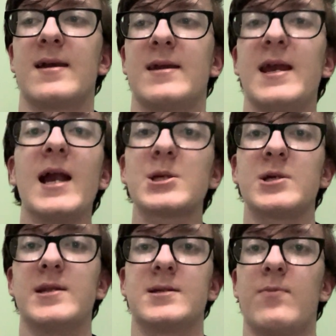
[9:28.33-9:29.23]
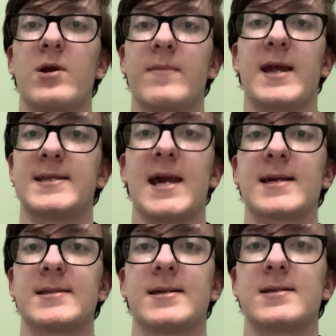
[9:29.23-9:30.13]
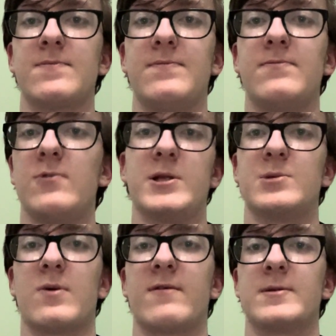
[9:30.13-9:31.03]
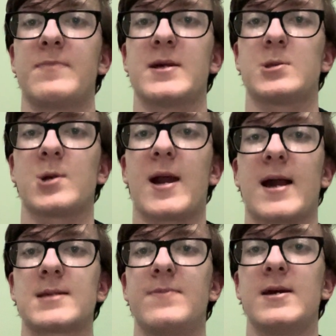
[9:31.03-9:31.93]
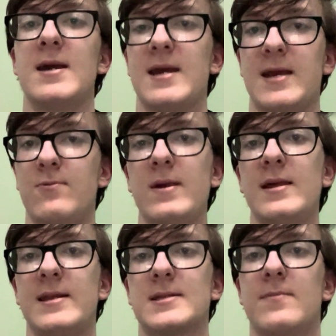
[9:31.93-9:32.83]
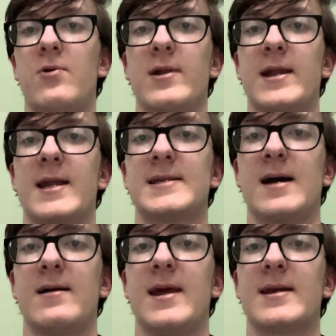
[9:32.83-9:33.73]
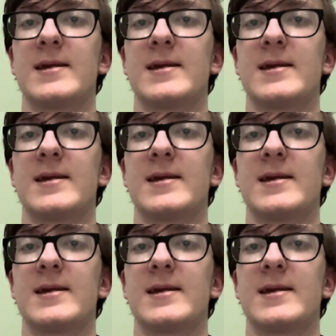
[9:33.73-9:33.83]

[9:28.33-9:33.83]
He actually disappointed me at Texas, which is one of his best tracks, but he really disappointed at Talladega.